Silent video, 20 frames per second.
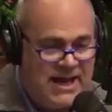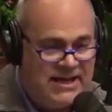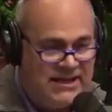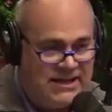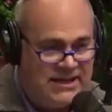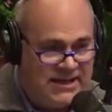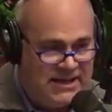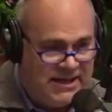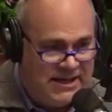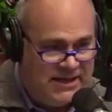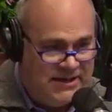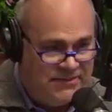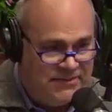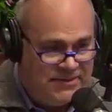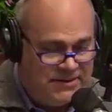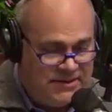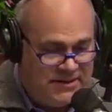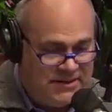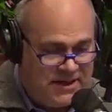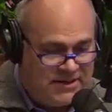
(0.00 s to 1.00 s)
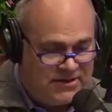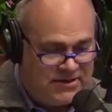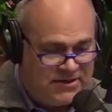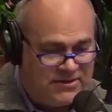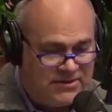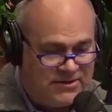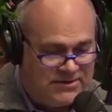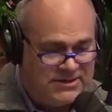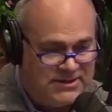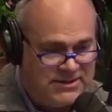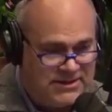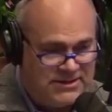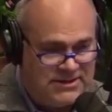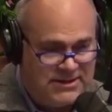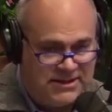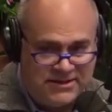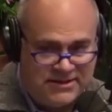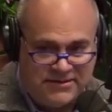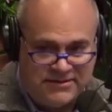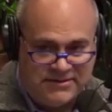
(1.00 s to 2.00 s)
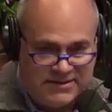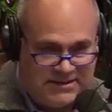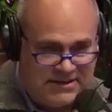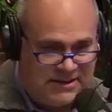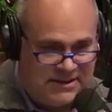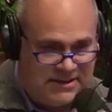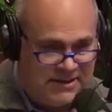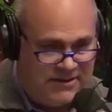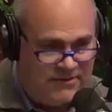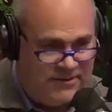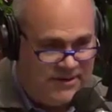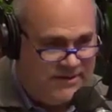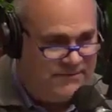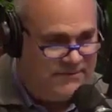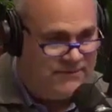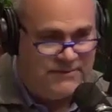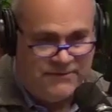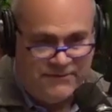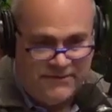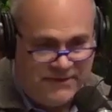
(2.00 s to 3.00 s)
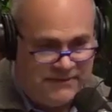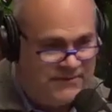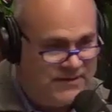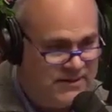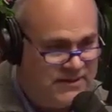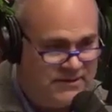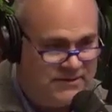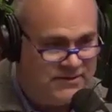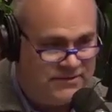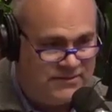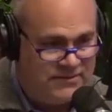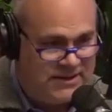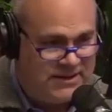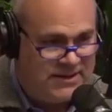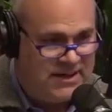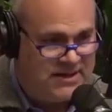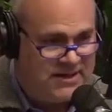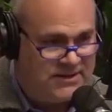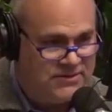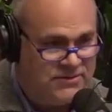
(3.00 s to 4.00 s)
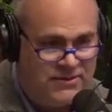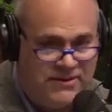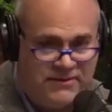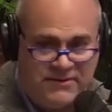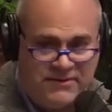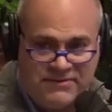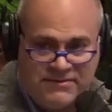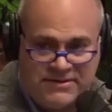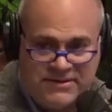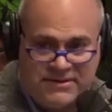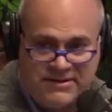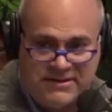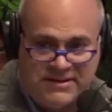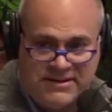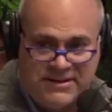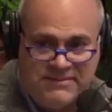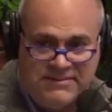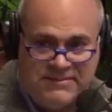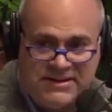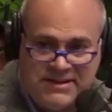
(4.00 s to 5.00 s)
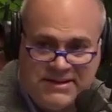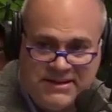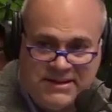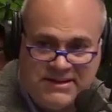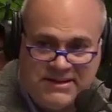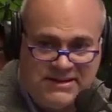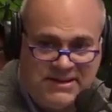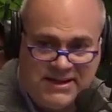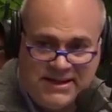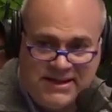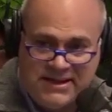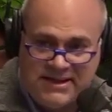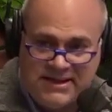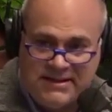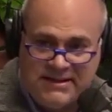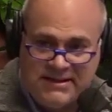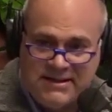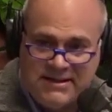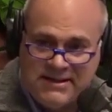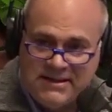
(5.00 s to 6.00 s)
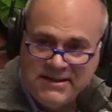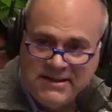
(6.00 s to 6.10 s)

And then he would talk to his assistant coaches and get a read from 15 to 20 guys, whoever was on the team, and say, today